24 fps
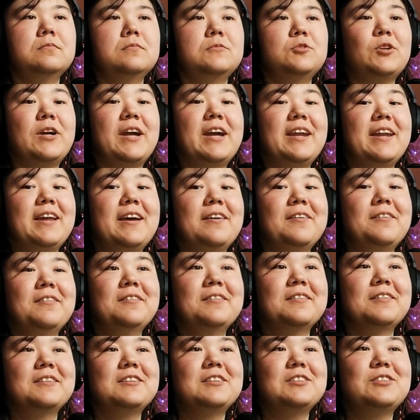Try it now.
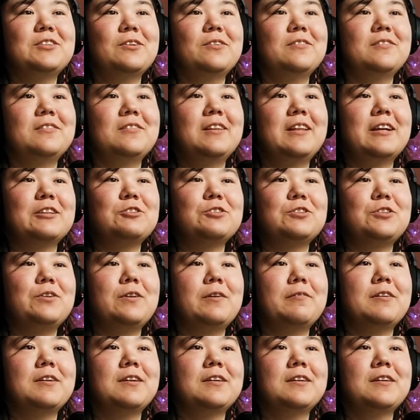Just don't electrocute anyone.